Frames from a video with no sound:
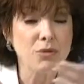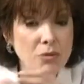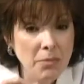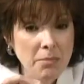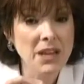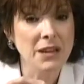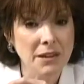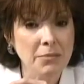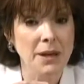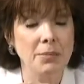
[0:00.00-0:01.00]
2
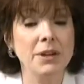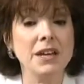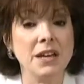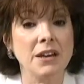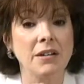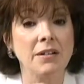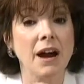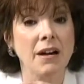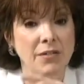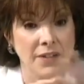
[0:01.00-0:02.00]
million people a year
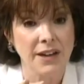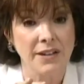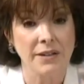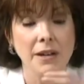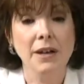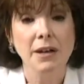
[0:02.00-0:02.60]
are affected